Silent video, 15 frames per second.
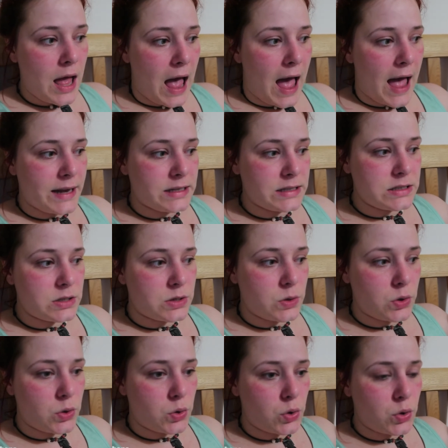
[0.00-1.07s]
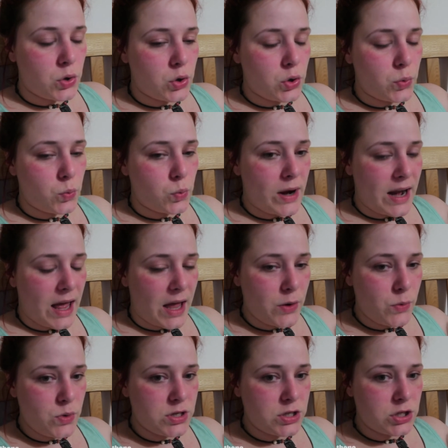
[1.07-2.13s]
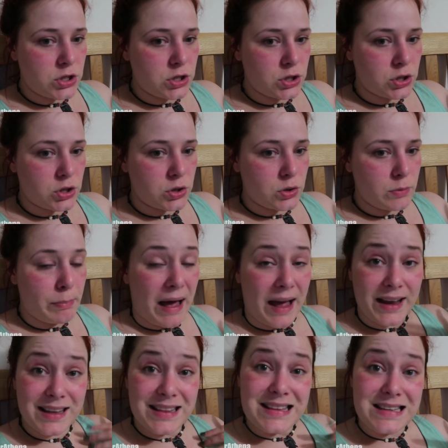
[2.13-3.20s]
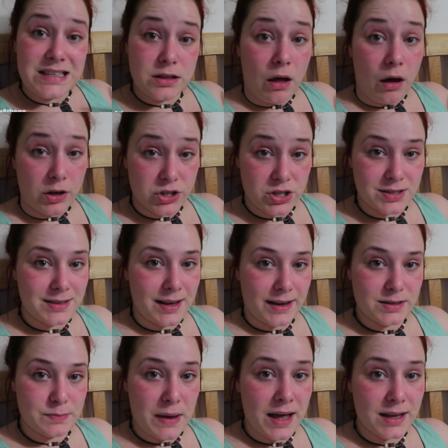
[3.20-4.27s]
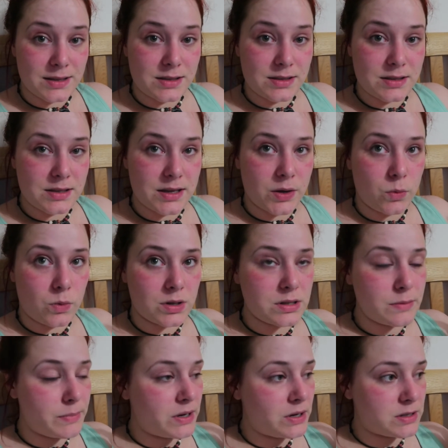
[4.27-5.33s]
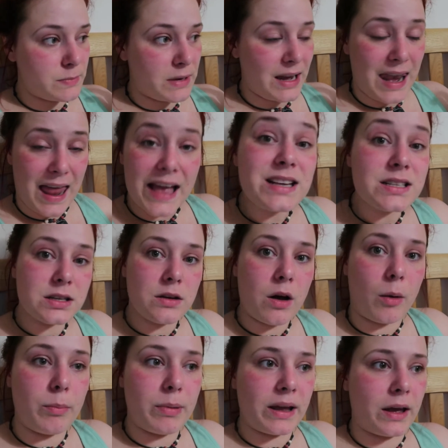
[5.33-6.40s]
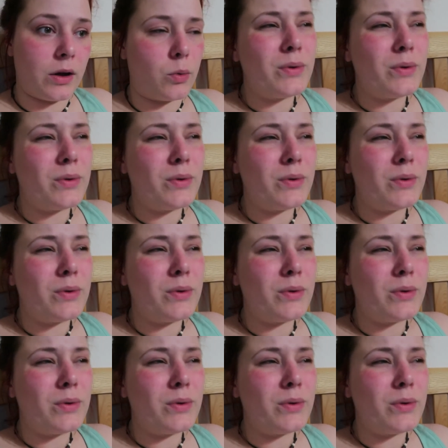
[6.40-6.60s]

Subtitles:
And when I was buying these larger size pants, it wasn't because my legs had got bigger.